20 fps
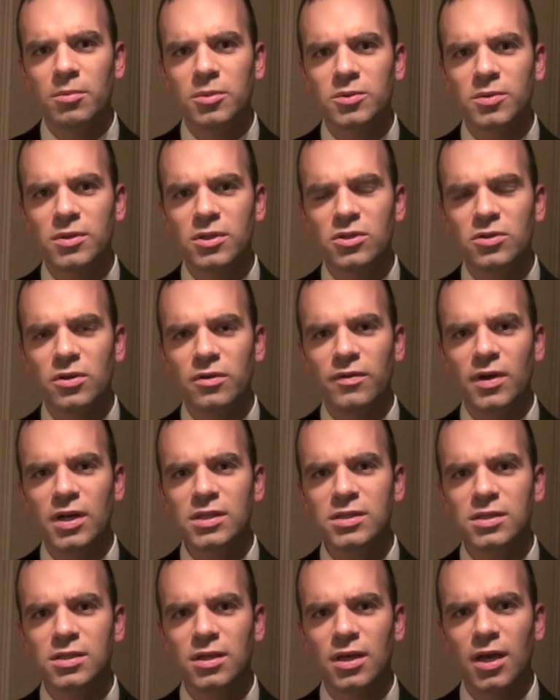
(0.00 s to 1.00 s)
between the two of
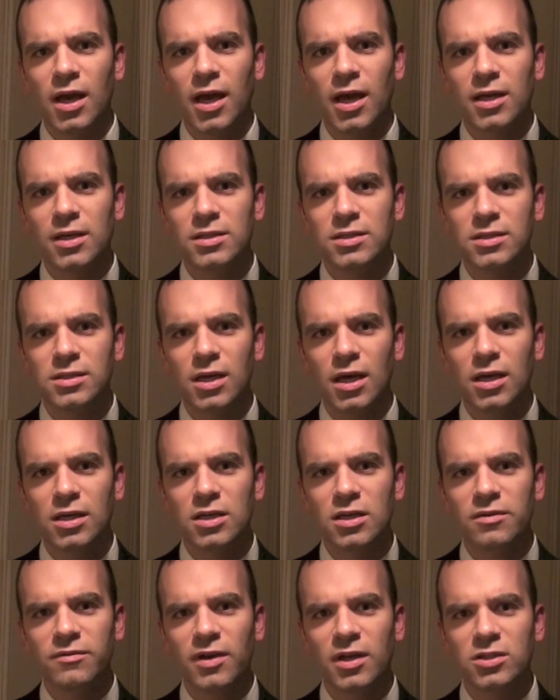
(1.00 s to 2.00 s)
us, and
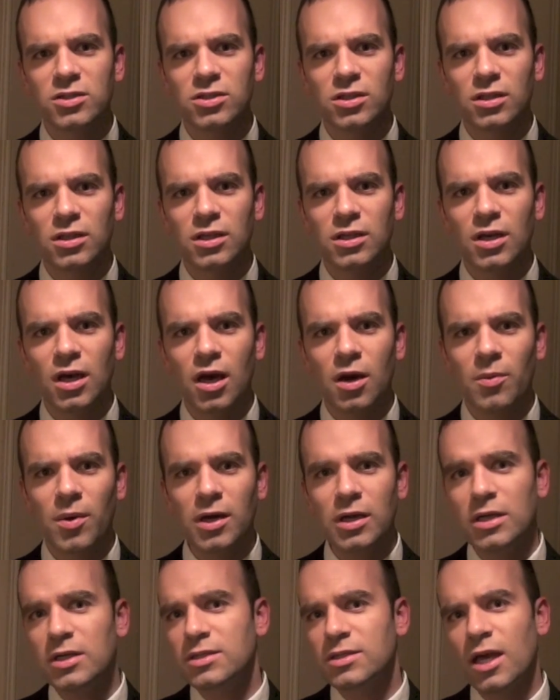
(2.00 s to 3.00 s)
he eventually
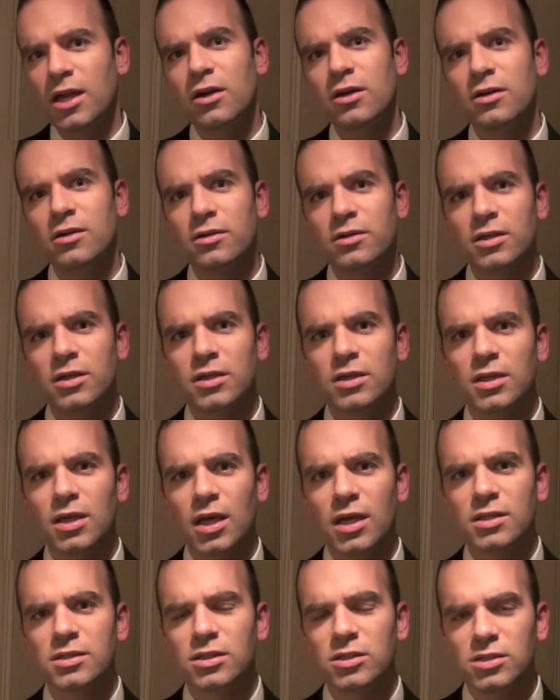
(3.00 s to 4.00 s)
went to his editor
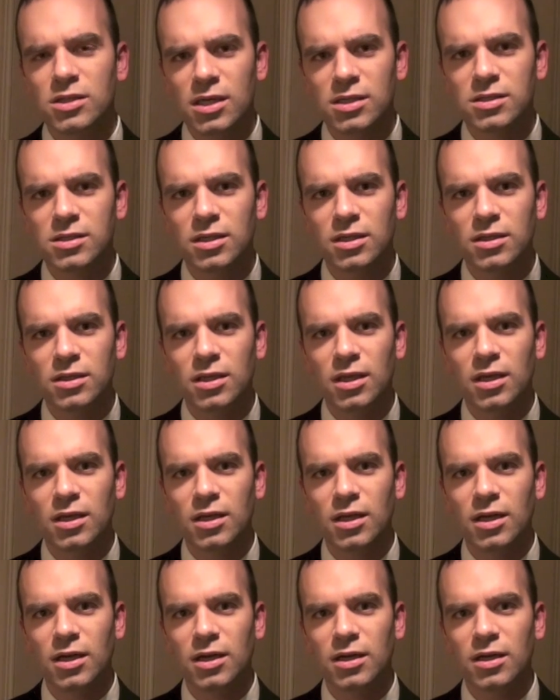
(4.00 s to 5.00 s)
and suggested
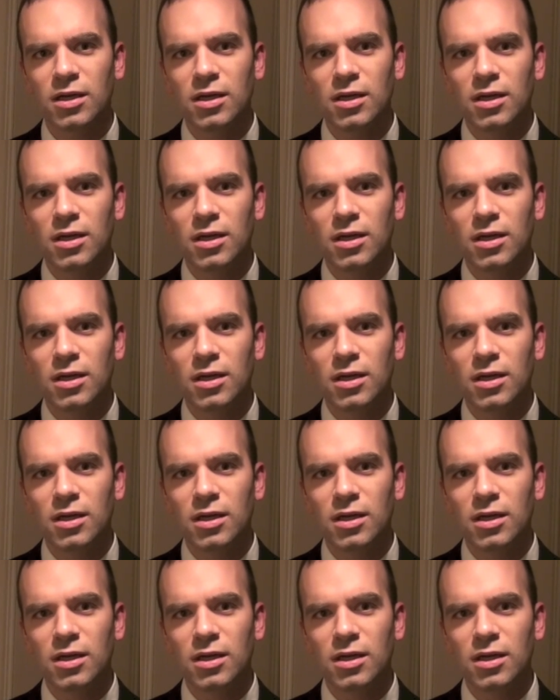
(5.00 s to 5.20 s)
that